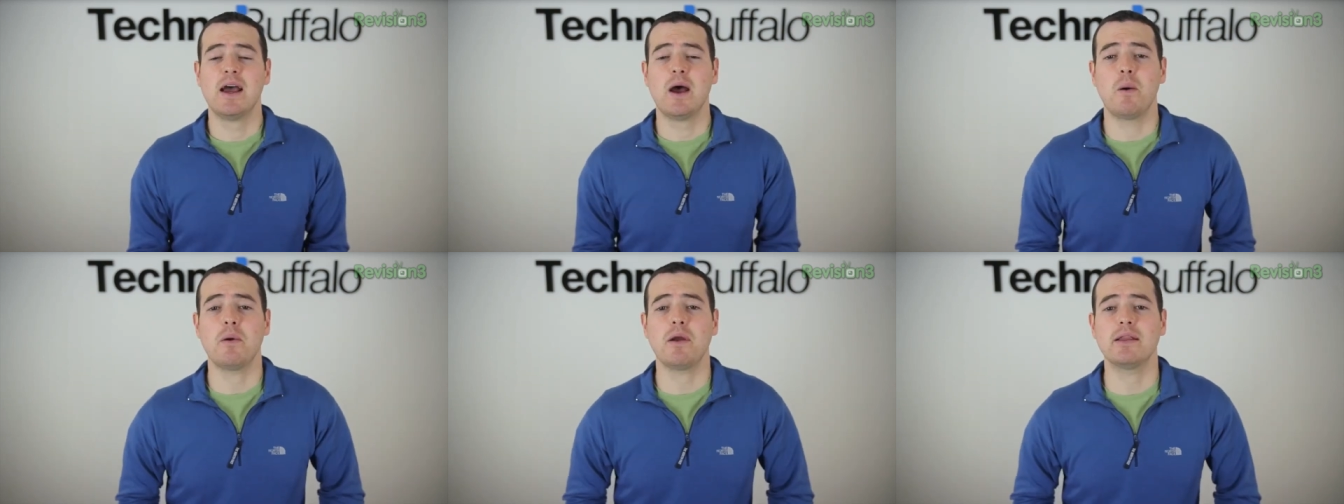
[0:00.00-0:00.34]

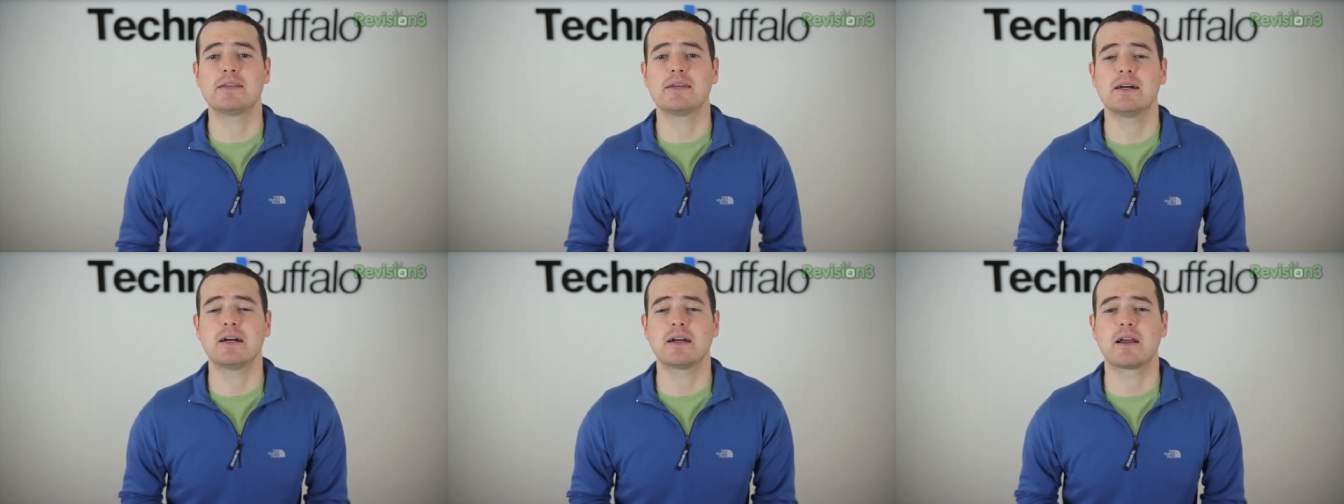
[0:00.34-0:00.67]
we're going
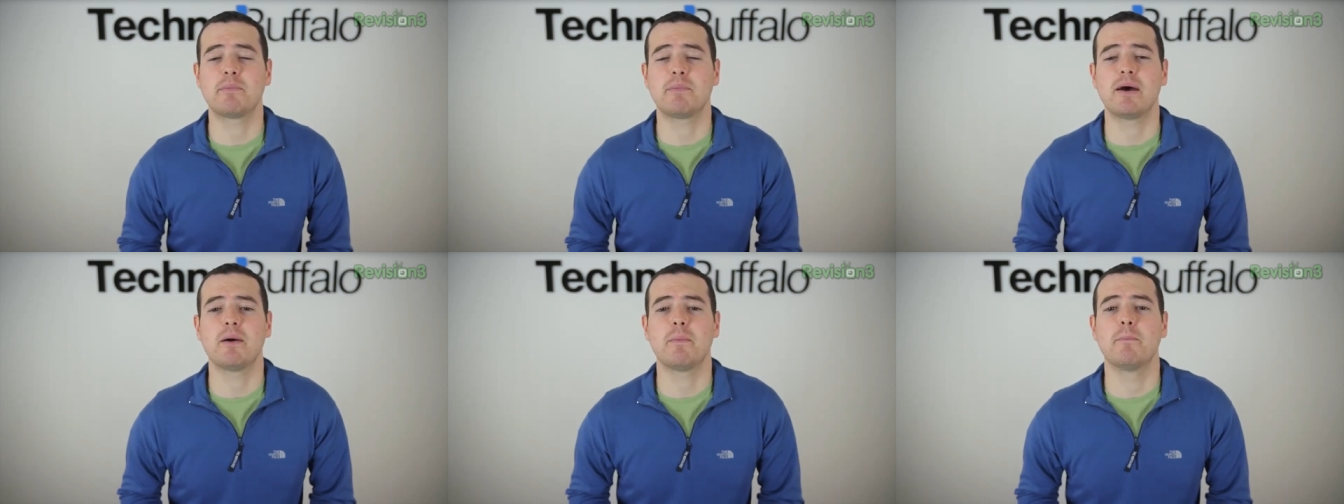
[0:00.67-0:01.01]
to talk
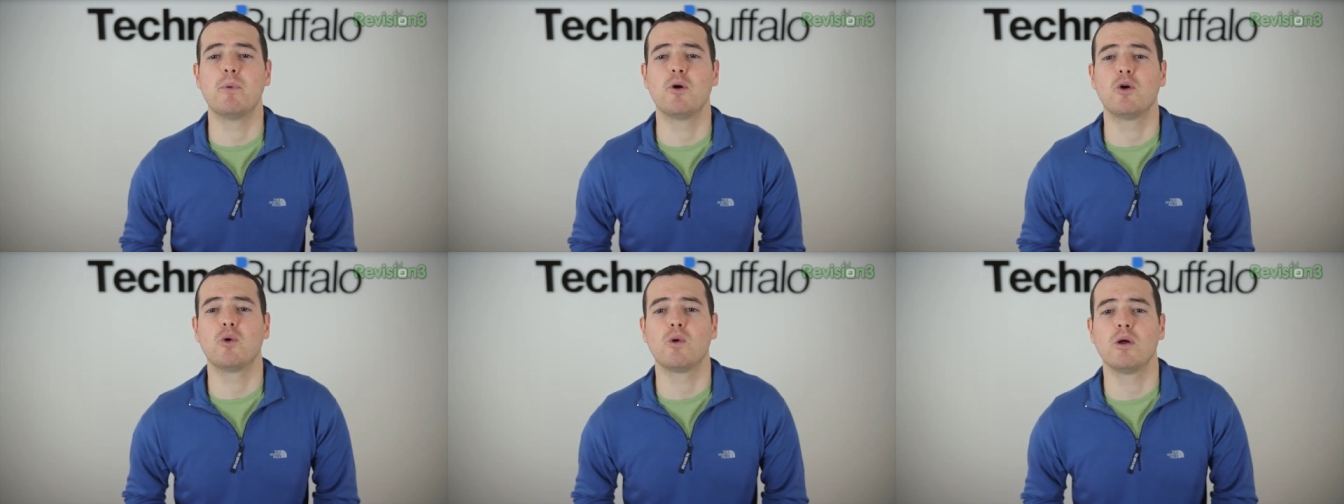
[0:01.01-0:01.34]
about
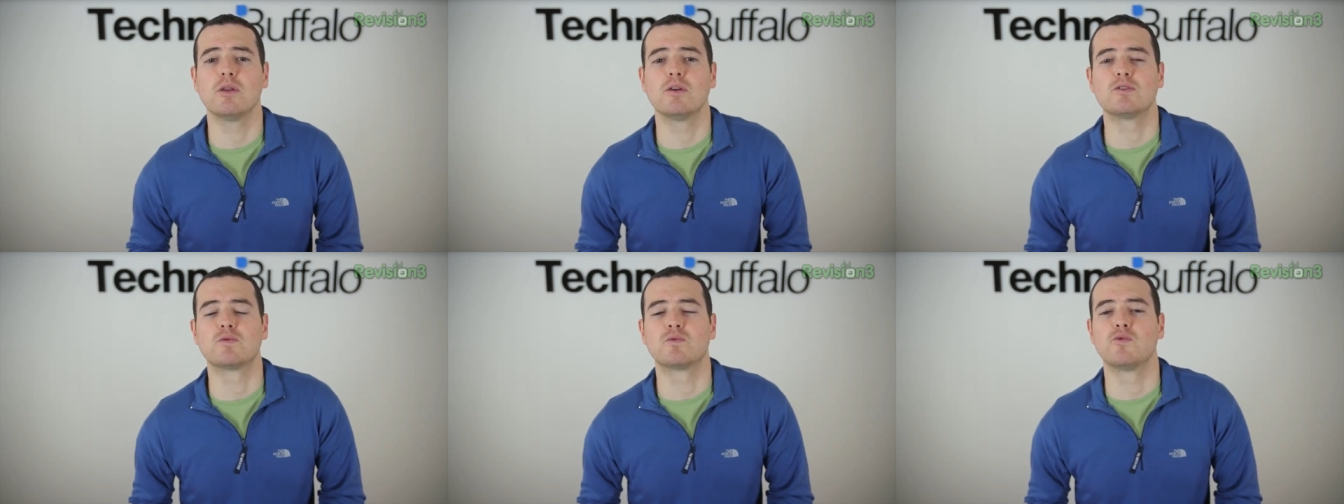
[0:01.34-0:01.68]

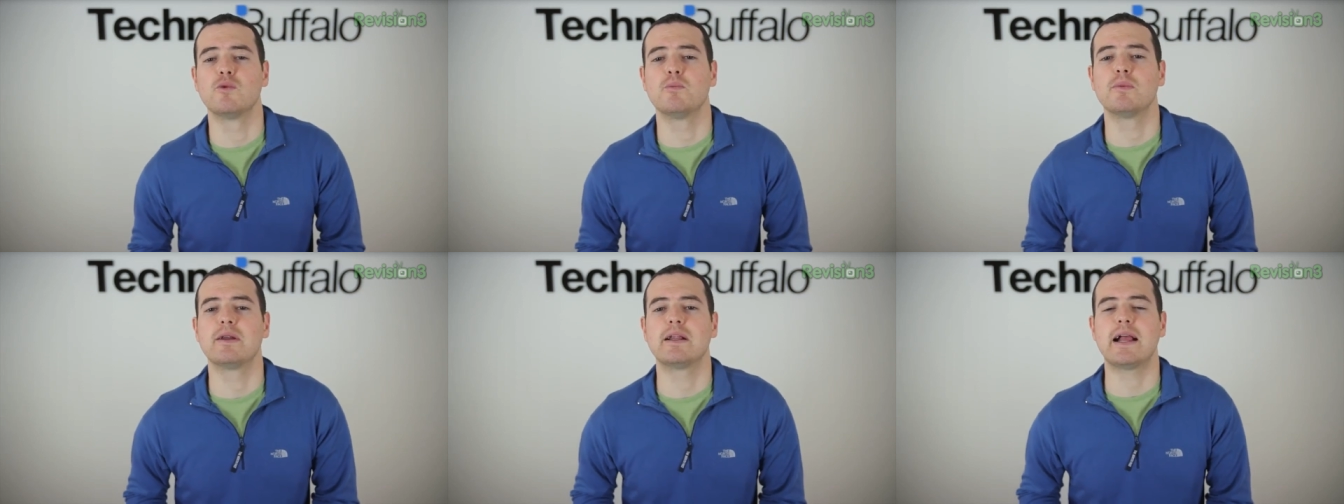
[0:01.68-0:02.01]
Motorola's
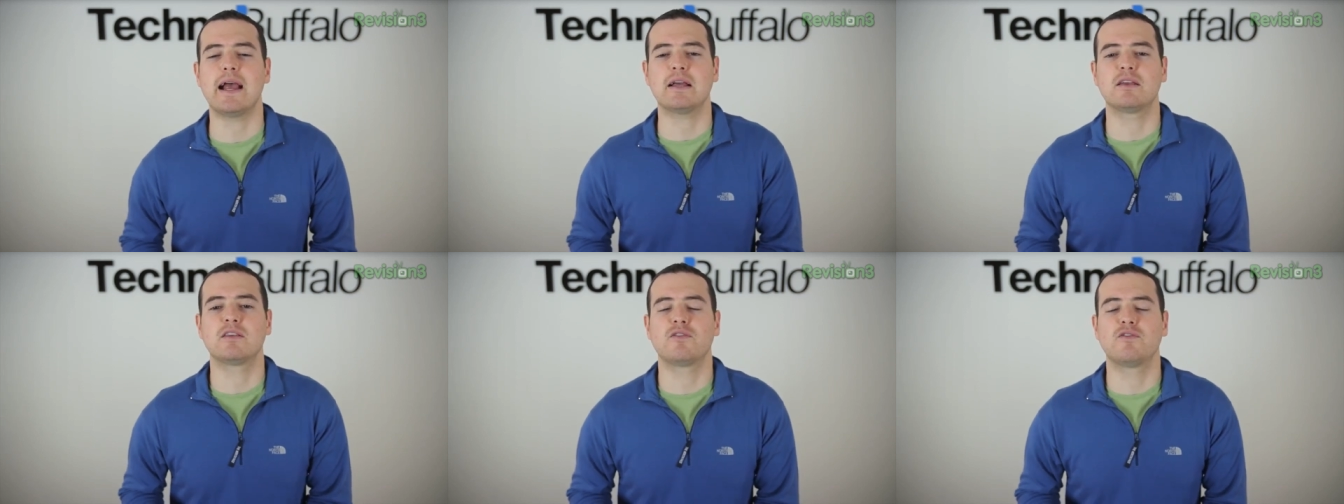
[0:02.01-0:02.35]
rumored
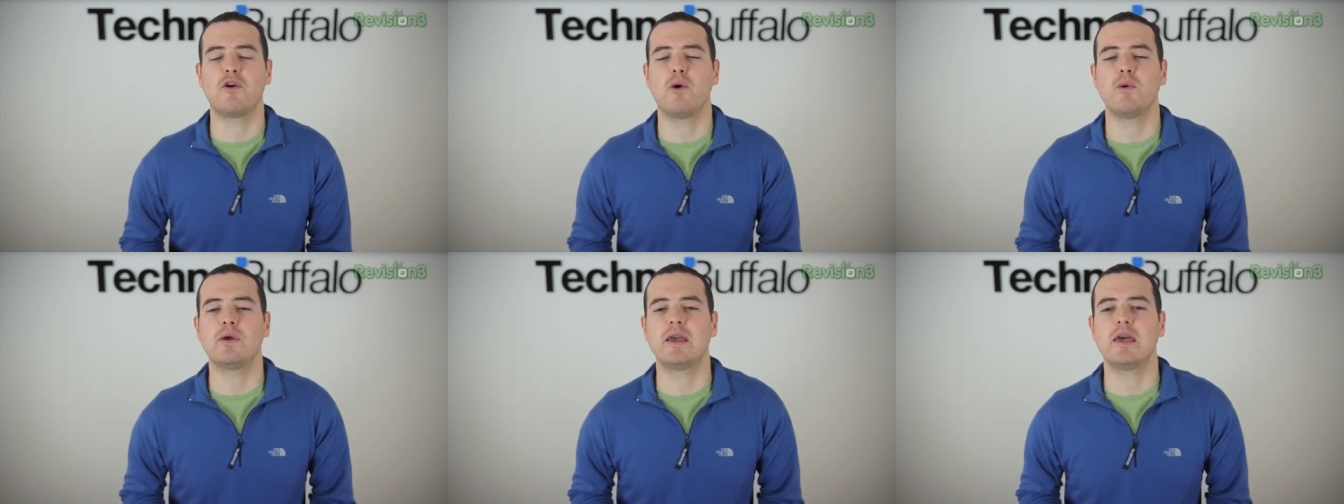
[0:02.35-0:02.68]
X
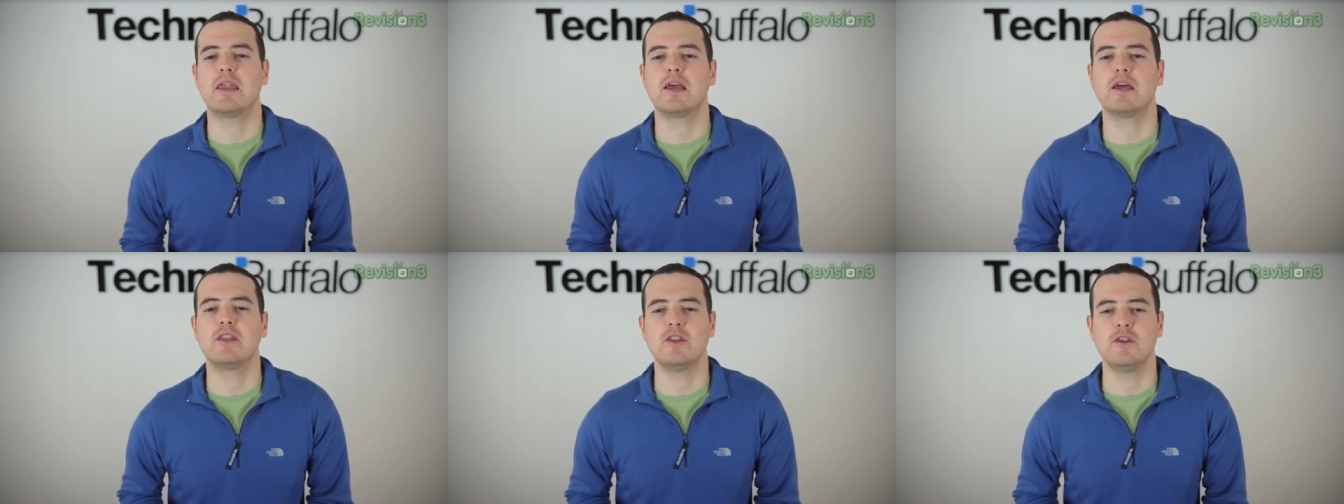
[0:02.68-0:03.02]
Phone
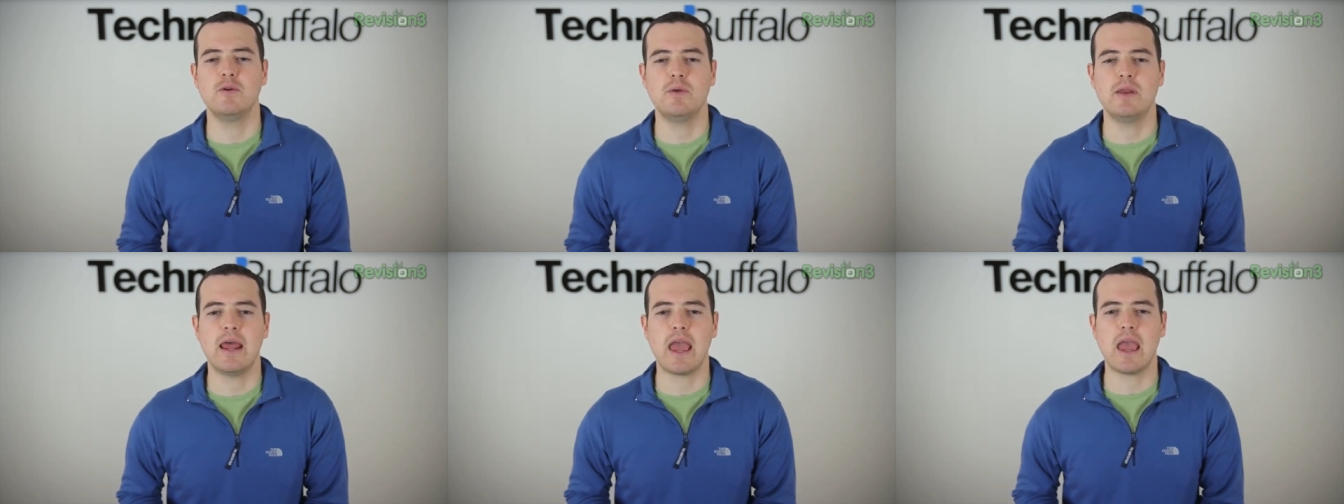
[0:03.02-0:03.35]
getting a
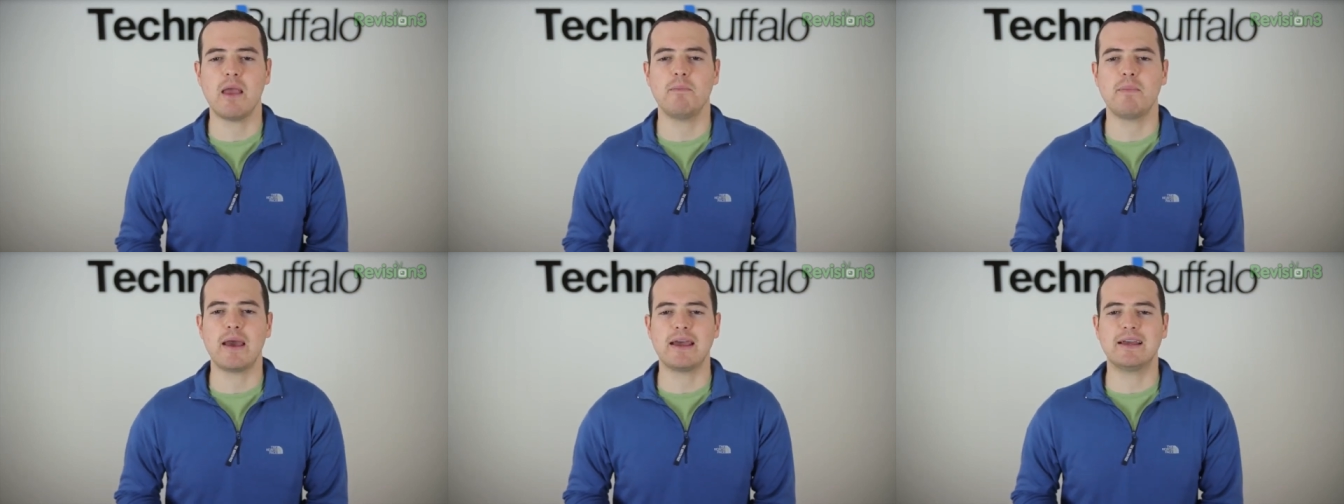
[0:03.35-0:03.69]
new
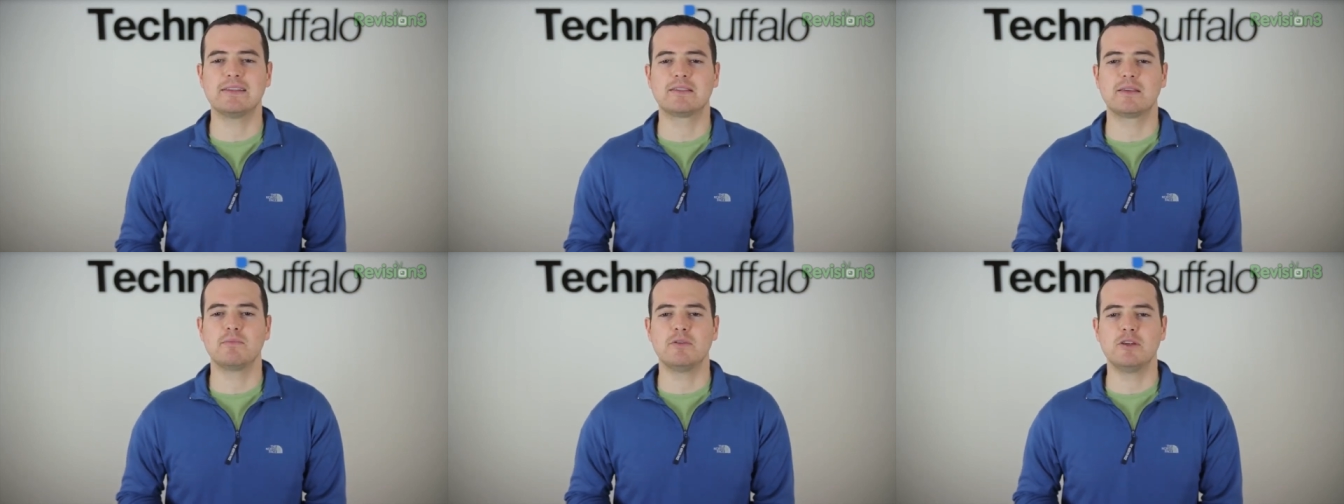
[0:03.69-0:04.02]
name
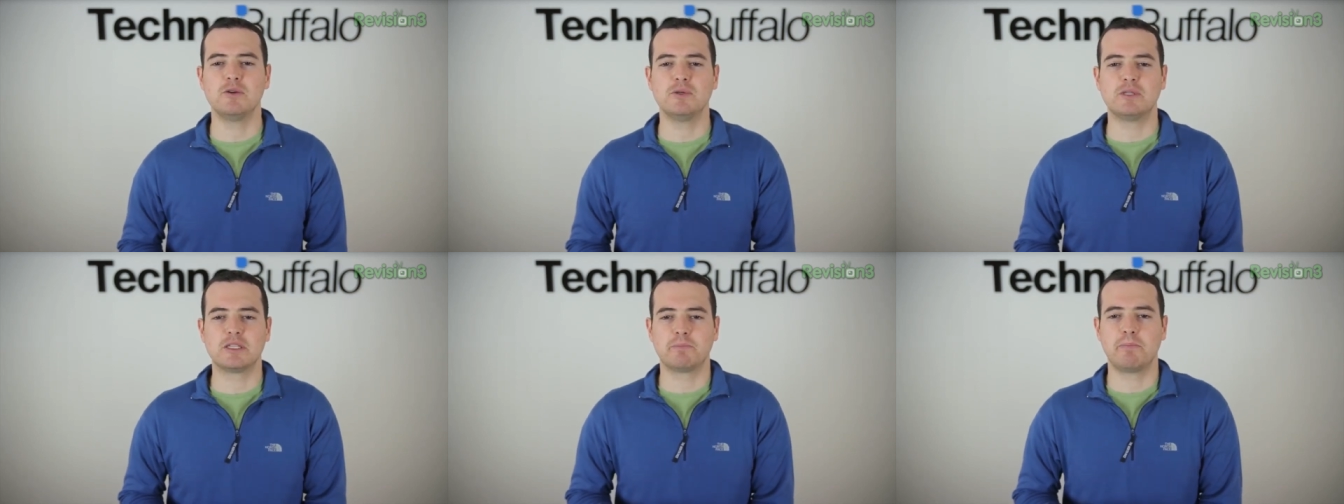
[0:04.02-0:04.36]
and some
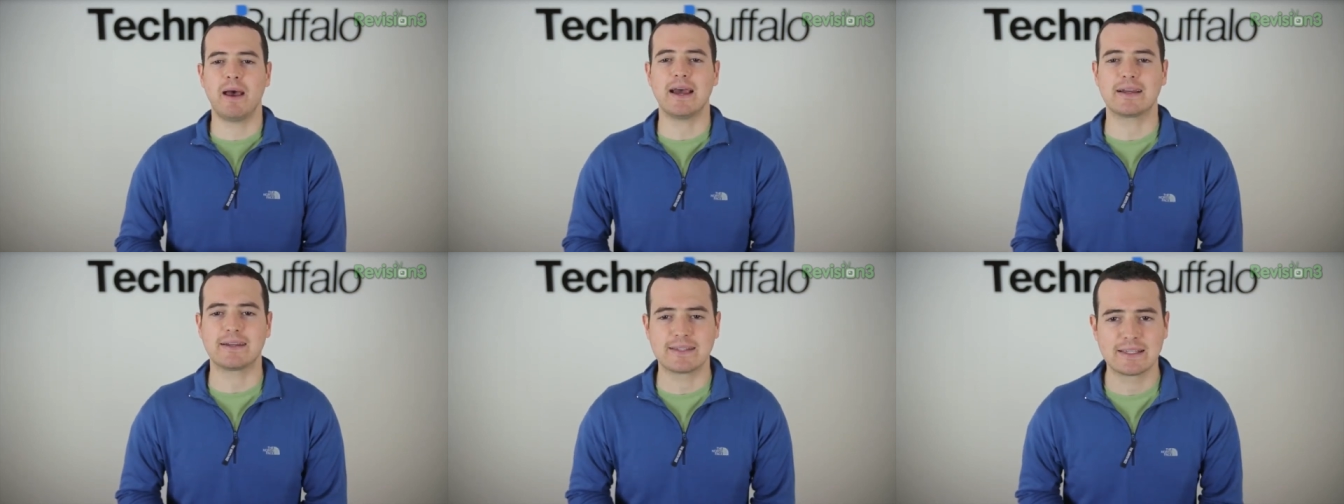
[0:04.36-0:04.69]
new
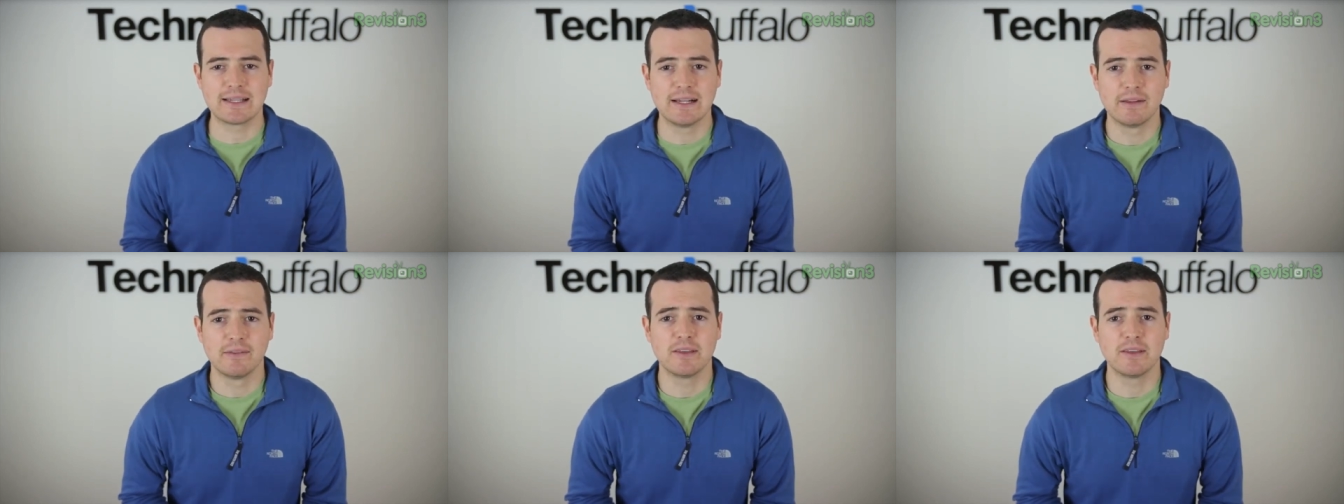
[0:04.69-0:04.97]
specs.